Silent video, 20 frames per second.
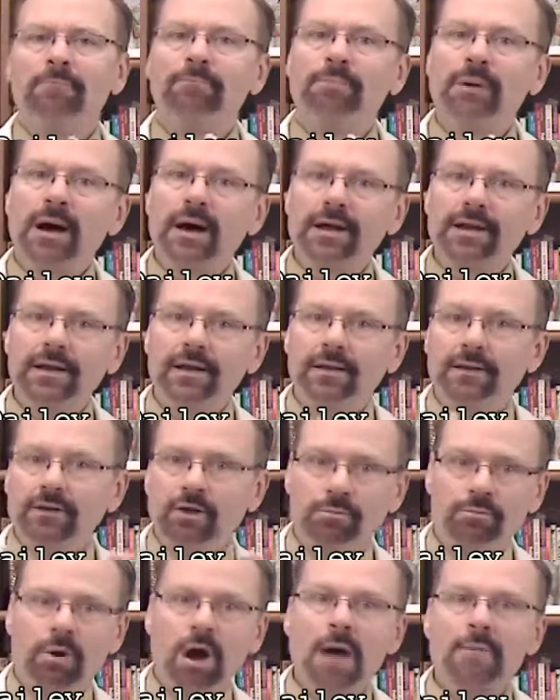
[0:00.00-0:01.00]
but
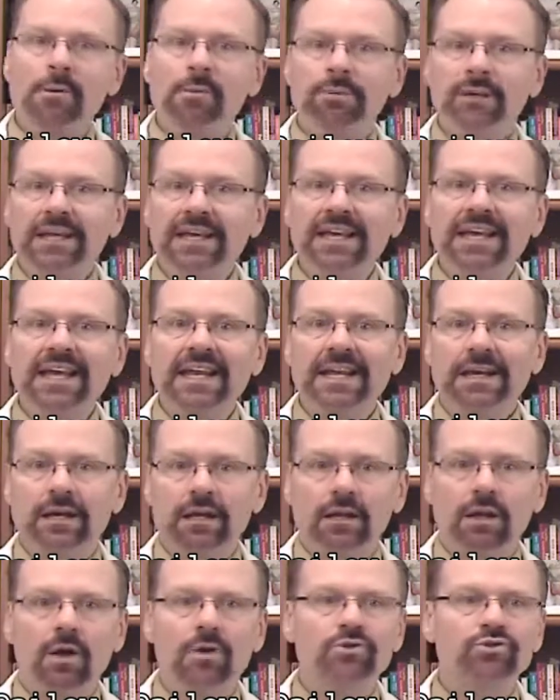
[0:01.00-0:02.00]
you're probably getting
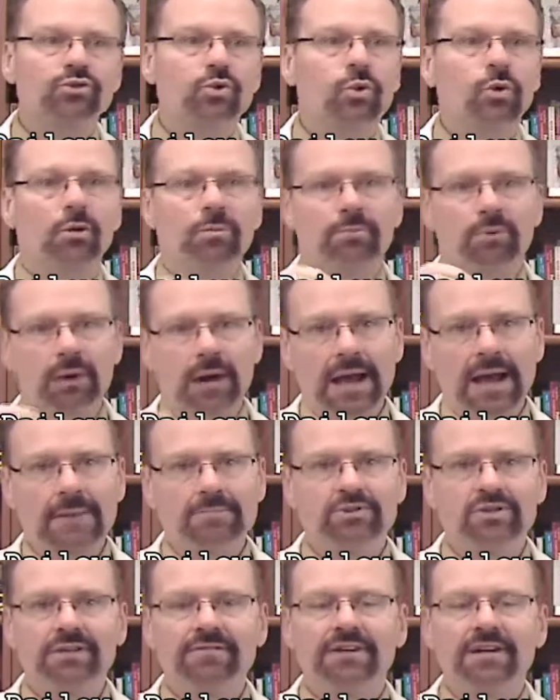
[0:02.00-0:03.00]
close or
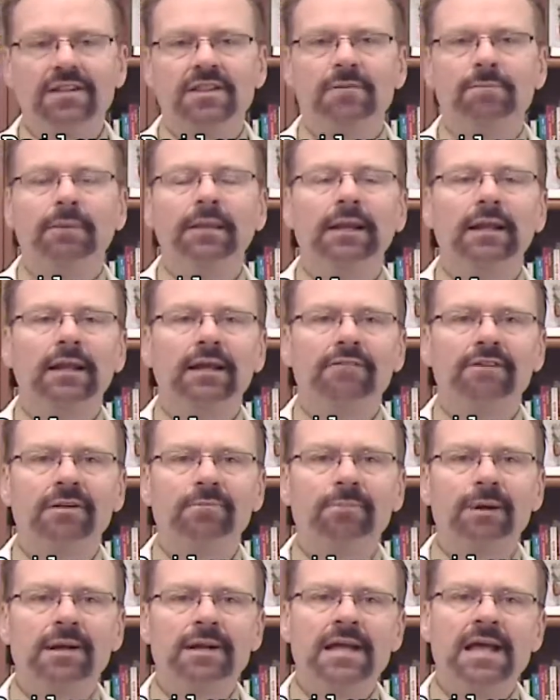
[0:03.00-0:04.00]
perhaps even in the middle of
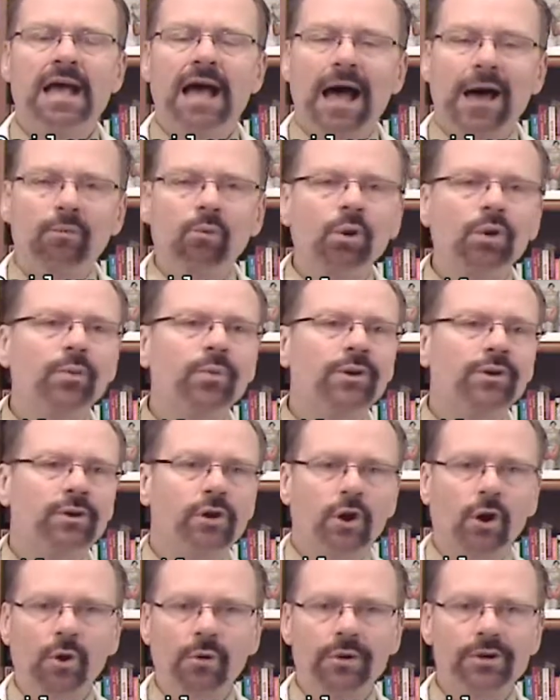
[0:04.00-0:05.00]
it. But I want to
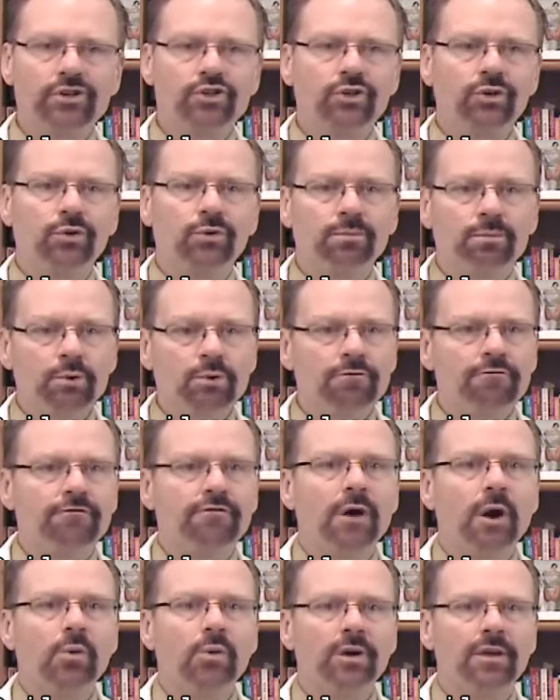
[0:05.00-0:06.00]
encourage you to move
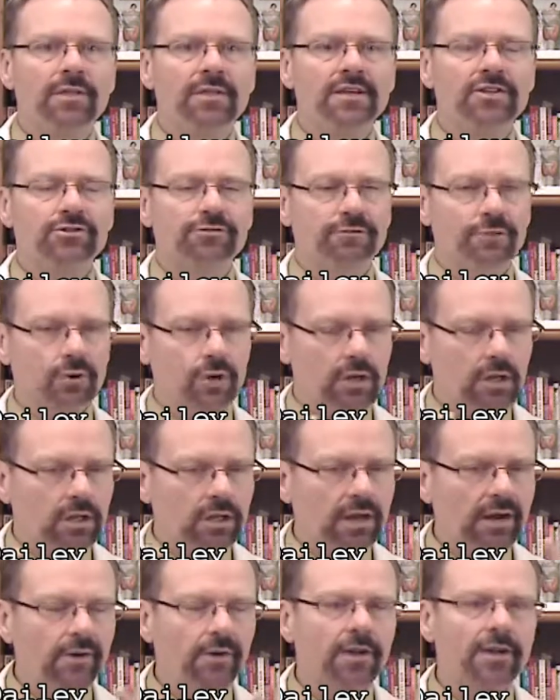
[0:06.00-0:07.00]
forward in this for
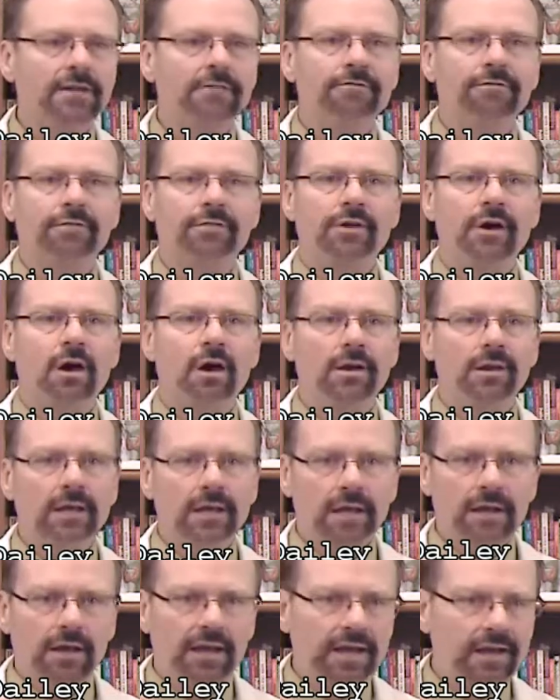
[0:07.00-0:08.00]
clarity of thought,
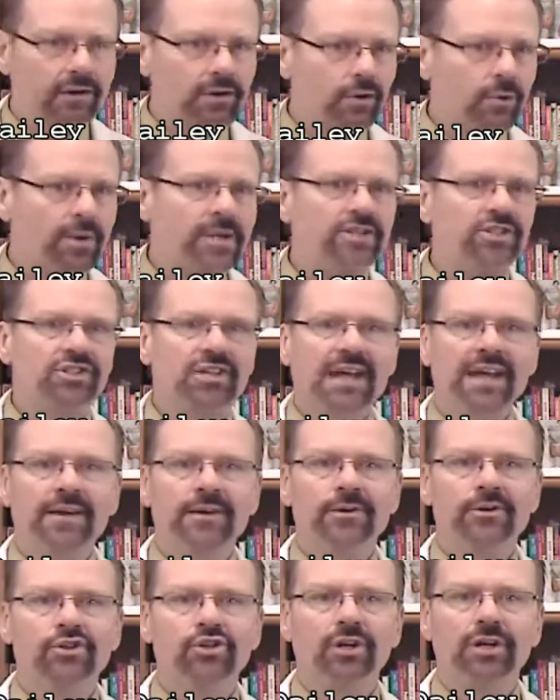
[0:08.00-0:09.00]
increased
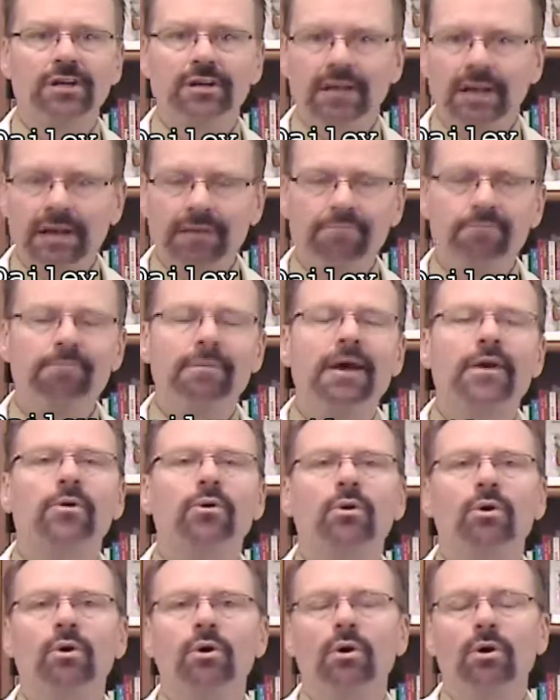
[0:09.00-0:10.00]
energy, and
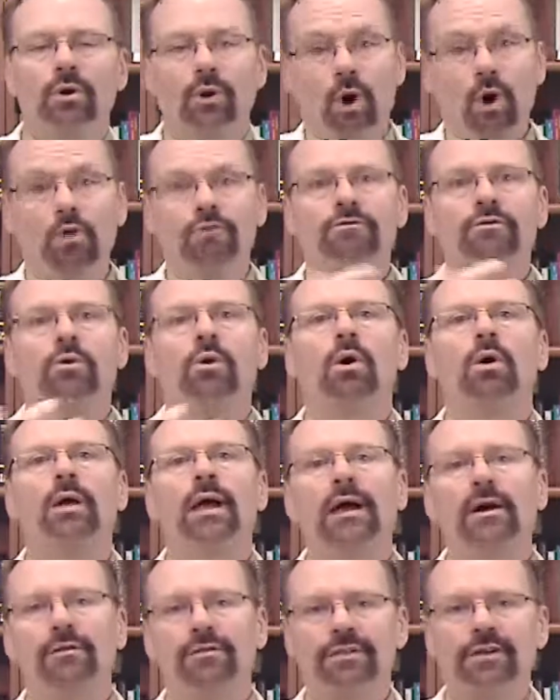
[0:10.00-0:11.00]
better overall
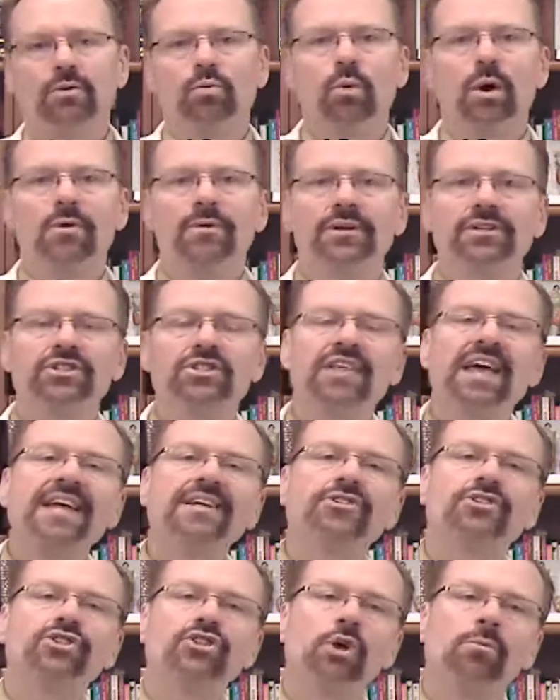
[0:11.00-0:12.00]
health and wellness.
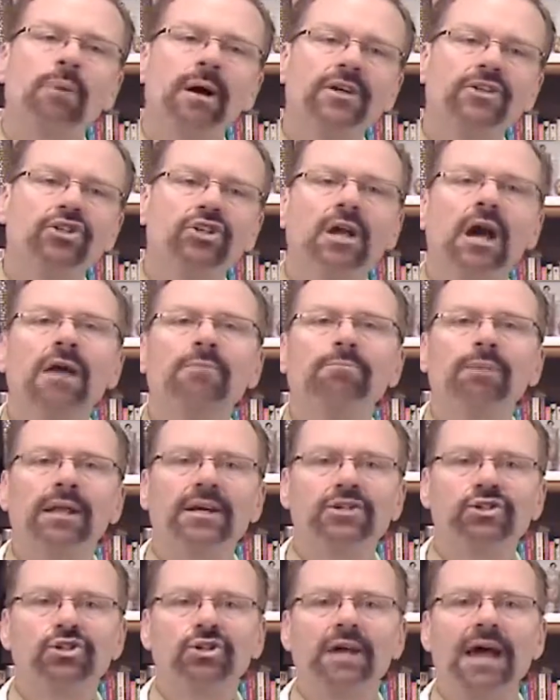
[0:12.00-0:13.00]
Thanks so much. God
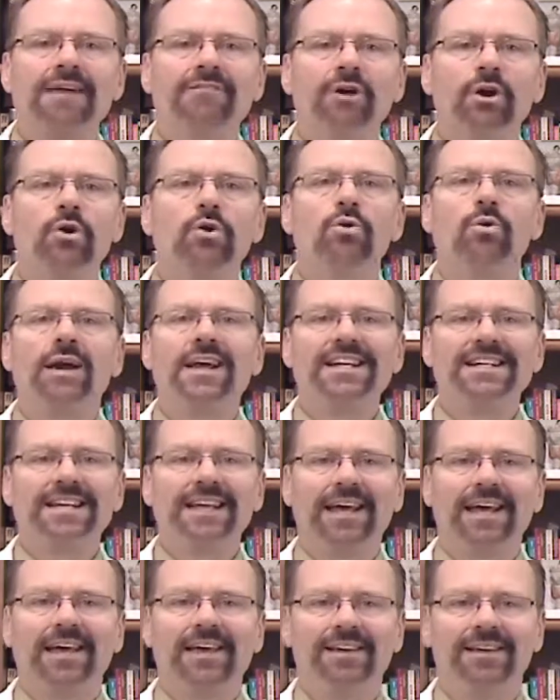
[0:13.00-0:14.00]
bless you. Have a great
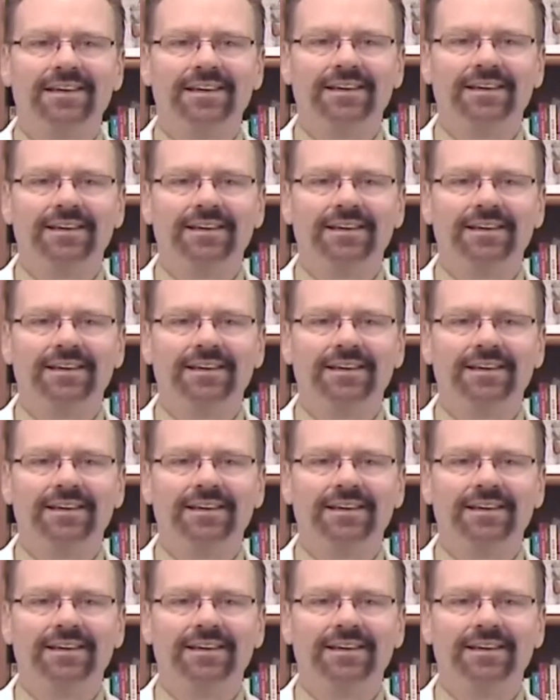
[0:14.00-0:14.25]
day.